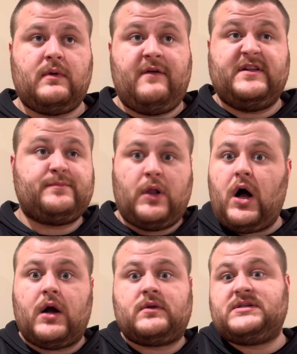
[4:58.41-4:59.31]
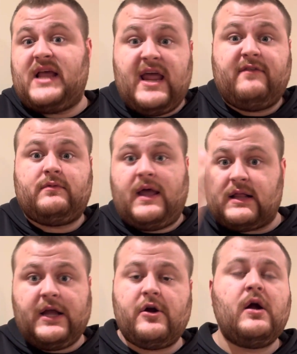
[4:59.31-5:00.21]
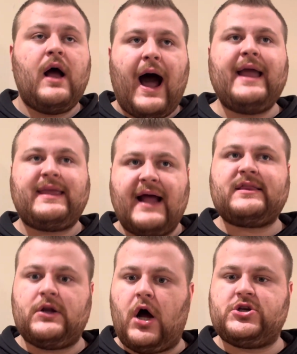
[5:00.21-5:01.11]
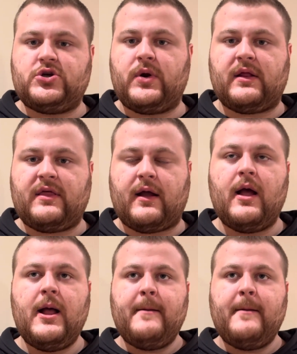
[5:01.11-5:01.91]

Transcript: if it's blocked, save, they clear. I get the not shooting thing.